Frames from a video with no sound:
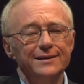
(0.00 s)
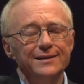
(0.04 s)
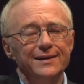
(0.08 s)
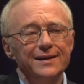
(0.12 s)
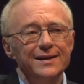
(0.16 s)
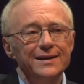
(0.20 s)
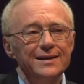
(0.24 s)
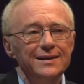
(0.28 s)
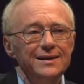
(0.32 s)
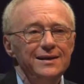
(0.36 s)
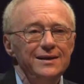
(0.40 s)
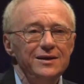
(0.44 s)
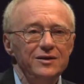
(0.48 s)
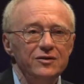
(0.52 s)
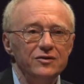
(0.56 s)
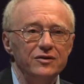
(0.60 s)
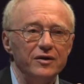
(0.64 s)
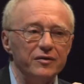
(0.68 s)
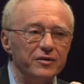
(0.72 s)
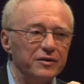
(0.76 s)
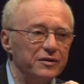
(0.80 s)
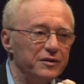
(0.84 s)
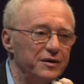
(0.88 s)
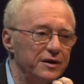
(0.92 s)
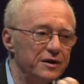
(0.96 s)
the need,
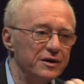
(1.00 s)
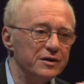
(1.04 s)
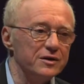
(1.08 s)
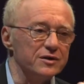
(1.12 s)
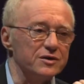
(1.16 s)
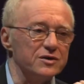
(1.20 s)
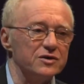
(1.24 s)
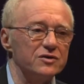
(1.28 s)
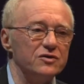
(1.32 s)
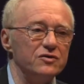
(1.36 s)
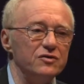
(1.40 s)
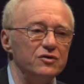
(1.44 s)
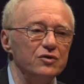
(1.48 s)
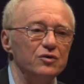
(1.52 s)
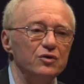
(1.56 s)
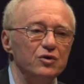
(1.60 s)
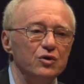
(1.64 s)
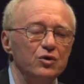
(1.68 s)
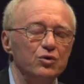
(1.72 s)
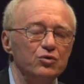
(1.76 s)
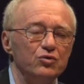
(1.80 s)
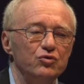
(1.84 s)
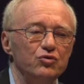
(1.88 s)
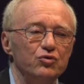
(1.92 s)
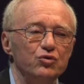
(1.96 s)
the thirst, you
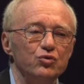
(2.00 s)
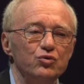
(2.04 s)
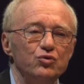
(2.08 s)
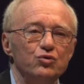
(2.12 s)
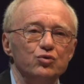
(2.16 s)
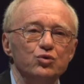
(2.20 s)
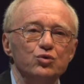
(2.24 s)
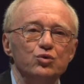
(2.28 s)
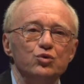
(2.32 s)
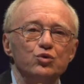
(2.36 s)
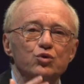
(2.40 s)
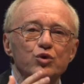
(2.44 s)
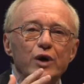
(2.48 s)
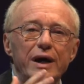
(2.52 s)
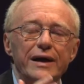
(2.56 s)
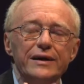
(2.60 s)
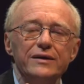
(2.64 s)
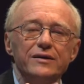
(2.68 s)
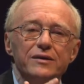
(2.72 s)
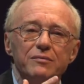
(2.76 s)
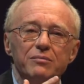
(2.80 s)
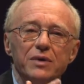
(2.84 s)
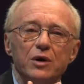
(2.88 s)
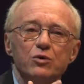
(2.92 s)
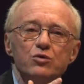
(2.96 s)
know, to, to
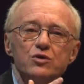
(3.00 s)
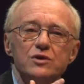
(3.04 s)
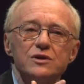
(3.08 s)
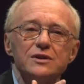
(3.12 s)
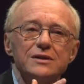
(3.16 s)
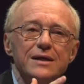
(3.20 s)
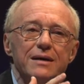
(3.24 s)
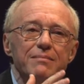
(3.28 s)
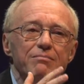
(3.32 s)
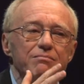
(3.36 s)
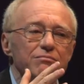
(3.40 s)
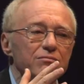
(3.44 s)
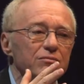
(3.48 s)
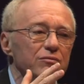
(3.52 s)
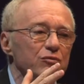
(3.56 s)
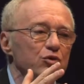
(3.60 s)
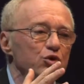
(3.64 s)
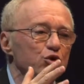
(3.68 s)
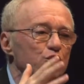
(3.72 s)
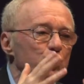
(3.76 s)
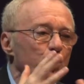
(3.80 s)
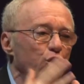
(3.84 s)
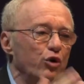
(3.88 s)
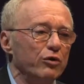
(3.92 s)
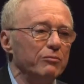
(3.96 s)
write about
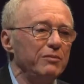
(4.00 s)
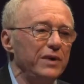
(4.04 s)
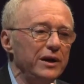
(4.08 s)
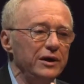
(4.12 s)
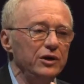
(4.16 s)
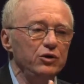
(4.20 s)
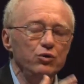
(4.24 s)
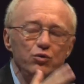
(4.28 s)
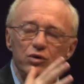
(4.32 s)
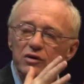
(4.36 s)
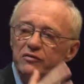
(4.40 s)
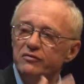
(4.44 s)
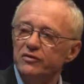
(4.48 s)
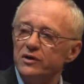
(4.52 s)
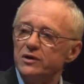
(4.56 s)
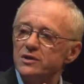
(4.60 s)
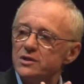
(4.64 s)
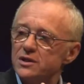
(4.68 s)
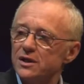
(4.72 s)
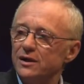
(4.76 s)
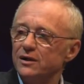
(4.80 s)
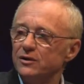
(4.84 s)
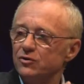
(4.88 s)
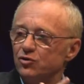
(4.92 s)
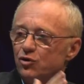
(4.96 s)
some normal
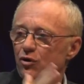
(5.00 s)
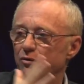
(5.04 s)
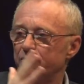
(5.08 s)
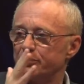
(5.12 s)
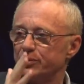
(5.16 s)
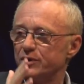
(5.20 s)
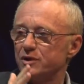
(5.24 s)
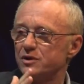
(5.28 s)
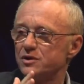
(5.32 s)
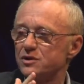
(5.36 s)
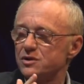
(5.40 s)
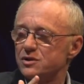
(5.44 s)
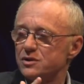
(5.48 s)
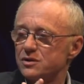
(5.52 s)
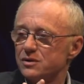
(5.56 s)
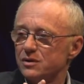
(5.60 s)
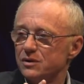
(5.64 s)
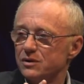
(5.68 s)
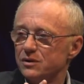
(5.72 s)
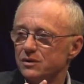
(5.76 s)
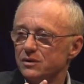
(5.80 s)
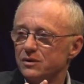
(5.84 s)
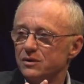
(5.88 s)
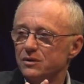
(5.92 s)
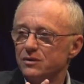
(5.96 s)
universal topics.
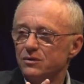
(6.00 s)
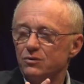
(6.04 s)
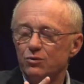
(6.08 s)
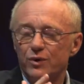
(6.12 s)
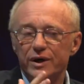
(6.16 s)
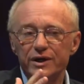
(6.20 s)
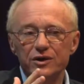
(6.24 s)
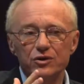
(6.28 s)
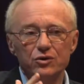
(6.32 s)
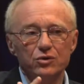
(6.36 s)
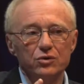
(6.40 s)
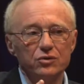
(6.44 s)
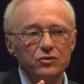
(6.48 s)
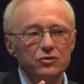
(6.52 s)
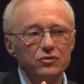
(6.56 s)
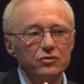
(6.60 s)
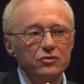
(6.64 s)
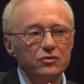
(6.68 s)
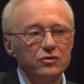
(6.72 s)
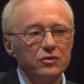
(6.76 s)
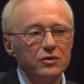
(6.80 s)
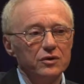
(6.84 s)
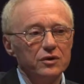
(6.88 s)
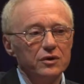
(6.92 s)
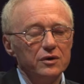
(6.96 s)
Mm. Why
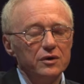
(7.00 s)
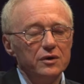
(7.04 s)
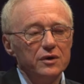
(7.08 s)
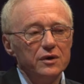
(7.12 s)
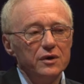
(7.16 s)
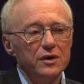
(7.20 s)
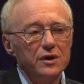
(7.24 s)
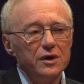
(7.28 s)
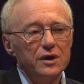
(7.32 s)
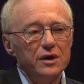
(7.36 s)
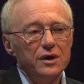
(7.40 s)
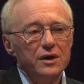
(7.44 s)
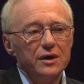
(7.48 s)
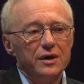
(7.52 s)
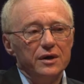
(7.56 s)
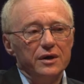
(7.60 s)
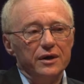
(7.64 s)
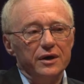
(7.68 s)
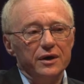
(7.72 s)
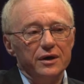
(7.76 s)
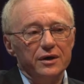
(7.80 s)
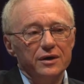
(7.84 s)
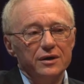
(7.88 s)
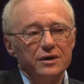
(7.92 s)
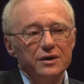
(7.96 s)
not?
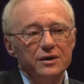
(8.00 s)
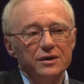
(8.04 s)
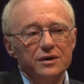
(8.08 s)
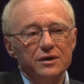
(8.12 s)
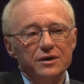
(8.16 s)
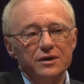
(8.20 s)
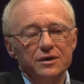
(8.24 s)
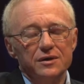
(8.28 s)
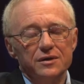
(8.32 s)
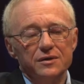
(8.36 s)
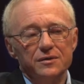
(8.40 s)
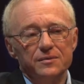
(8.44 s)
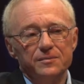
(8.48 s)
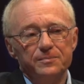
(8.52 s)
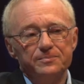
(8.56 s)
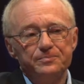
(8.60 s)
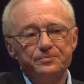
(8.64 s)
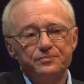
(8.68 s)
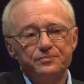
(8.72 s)
Uh,